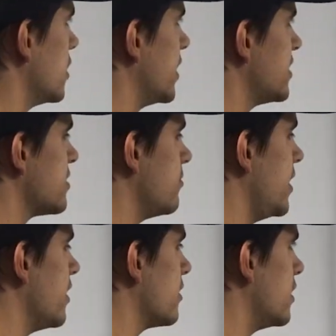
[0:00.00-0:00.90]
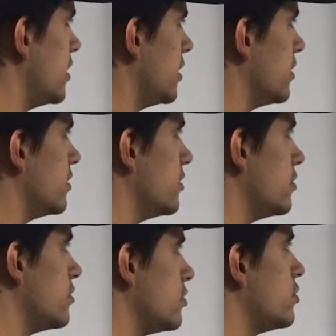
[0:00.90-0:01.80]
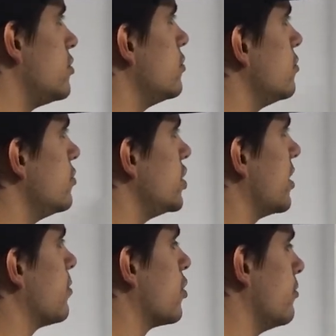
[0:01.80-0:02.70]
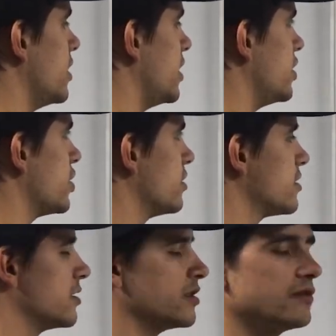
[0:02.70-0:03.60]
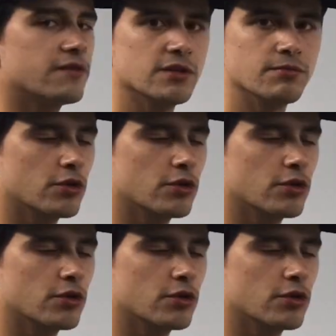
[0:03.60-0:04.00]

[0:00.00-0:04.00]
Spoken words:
let's make the 2 jump combinations in different